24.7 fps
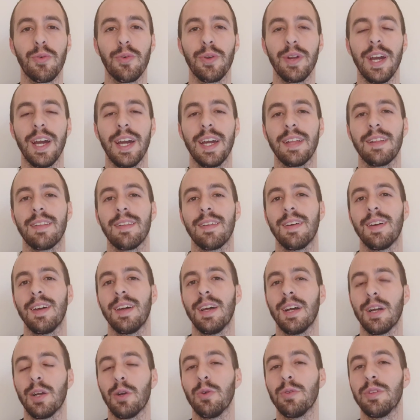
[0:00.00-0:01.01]
create
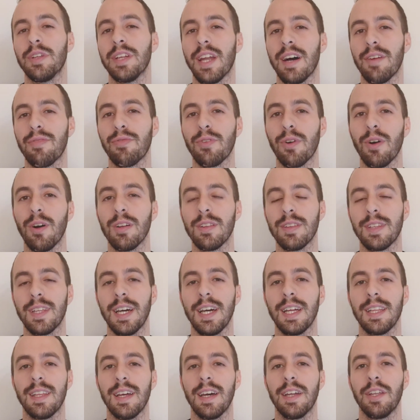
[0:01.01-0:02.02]
good enough
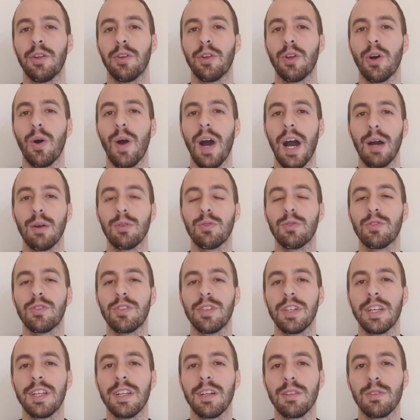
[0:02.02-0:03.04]
content and you know how to
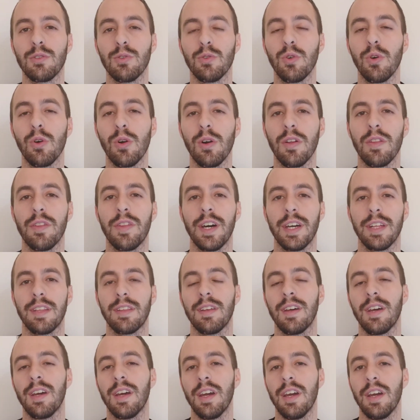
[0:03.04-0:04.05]
signal to Google
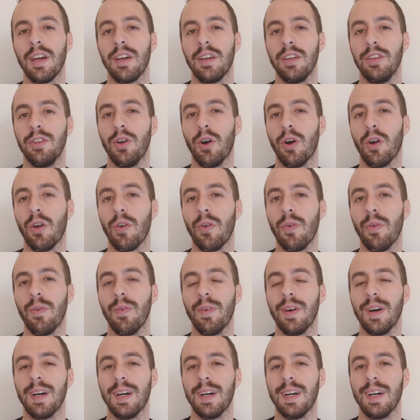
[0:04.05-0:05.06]
that your
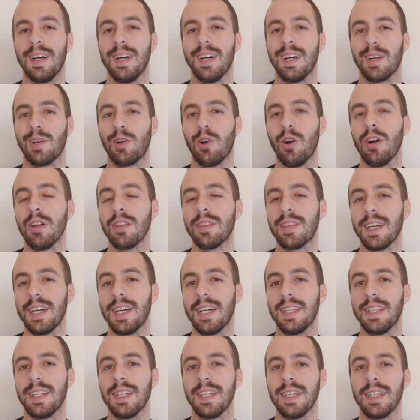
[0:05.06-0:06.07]

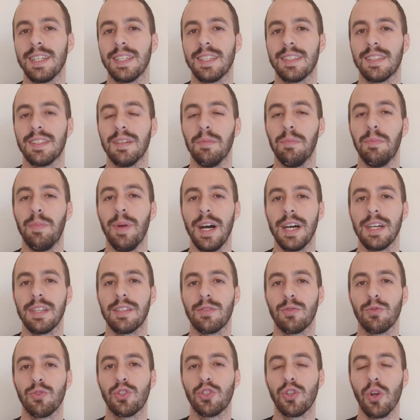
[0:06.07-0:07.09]
content is the
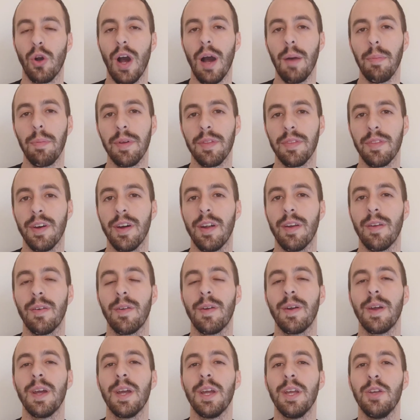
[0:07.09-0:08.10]
best to show up in there,
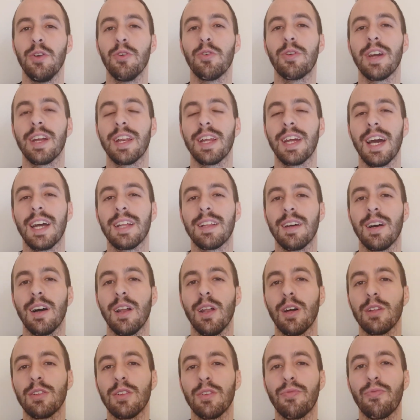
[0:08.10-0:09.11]
you can get a
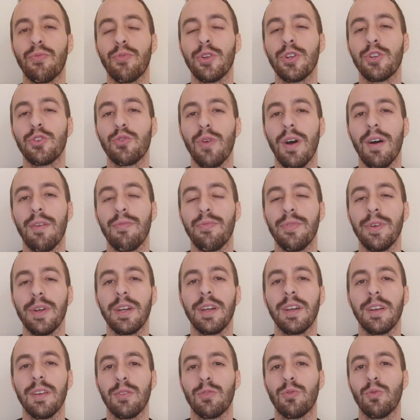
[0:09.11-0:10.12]
lot of free
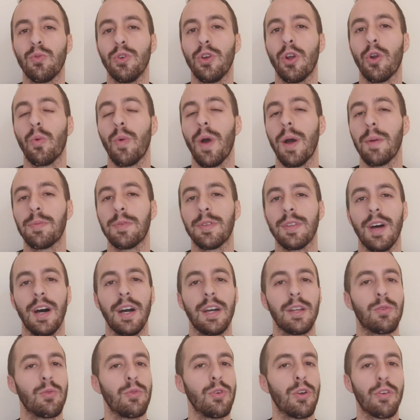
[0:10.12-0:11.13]
traffic to your
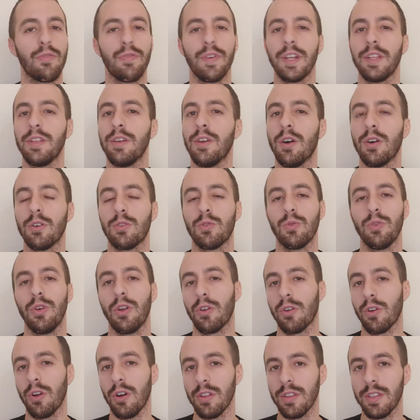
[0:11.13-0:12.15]
website, to your video, to
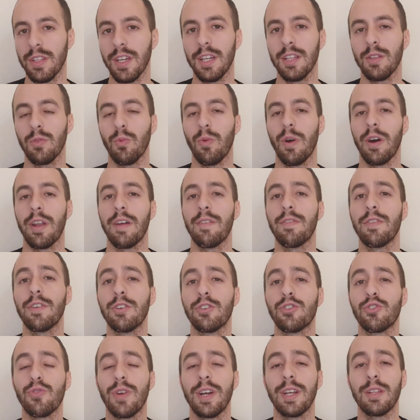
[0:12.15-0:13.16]
your content, whatever you're
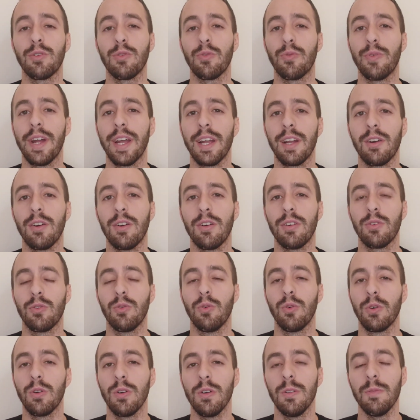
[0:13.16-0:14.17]
trying to rank on
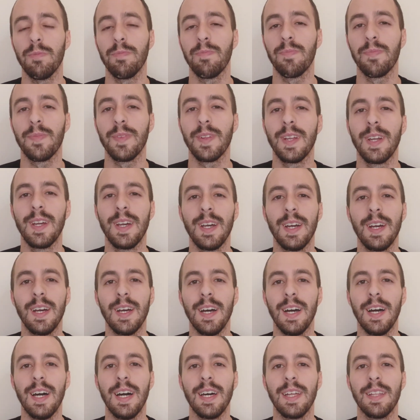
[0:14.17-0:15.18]
Google.
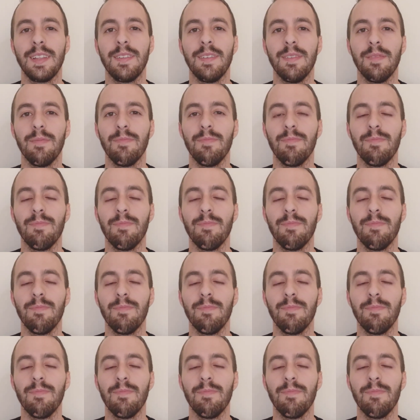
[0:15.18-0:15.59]
And